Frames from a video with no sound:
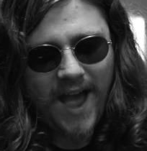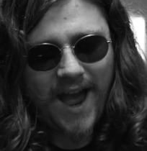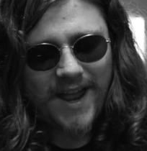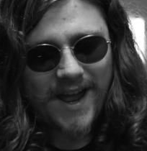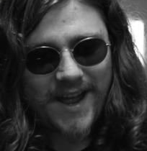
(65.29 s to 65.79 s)

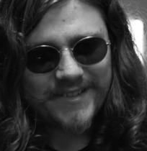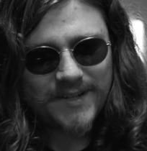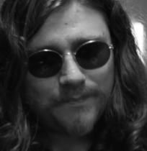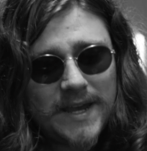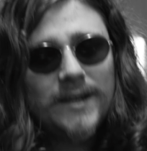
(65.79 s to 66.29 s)
and, and,
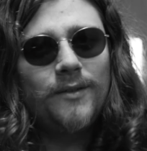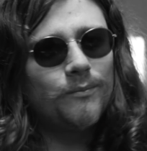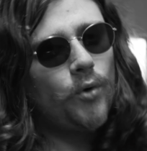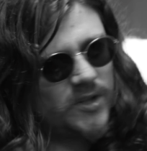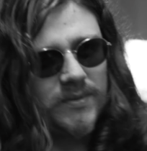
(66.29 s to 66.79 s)
to be
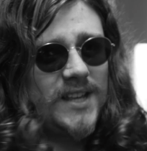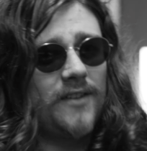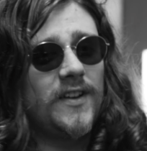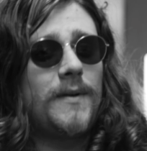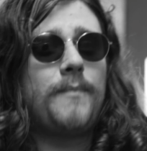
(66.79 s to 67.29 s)
more
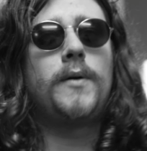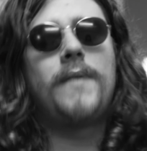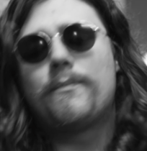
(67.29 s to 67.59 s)
specific, my, my